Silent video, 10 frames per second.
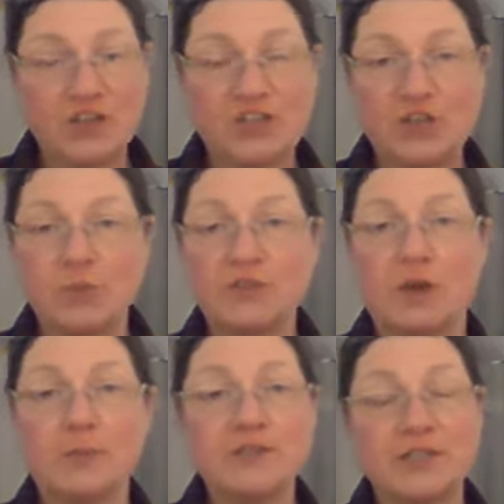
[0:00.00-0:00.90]
She was
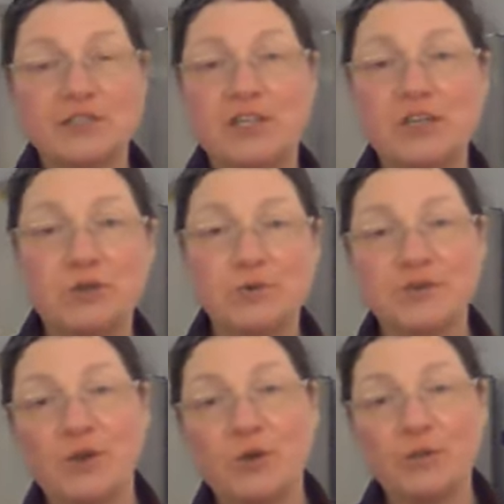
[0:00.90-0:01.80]
almost 16 years
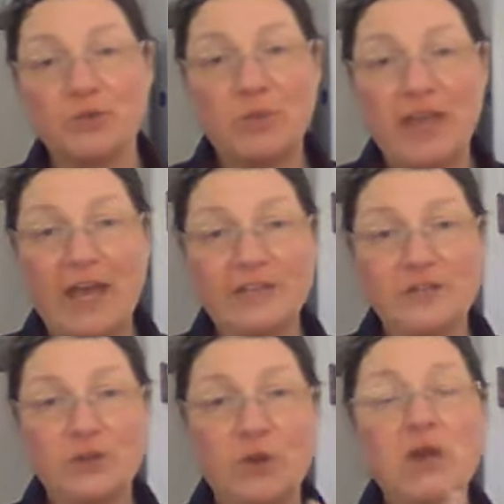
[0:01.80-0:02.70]
old and we had
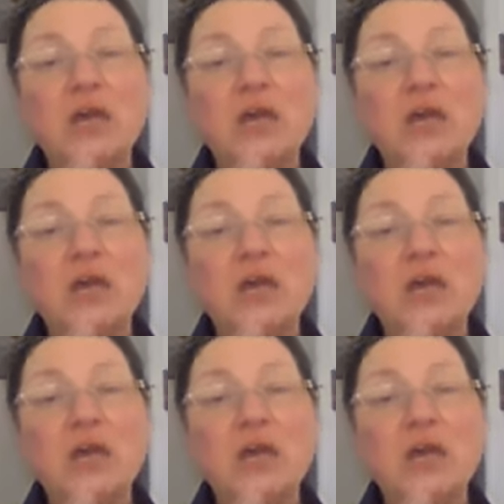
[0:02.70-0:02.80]
to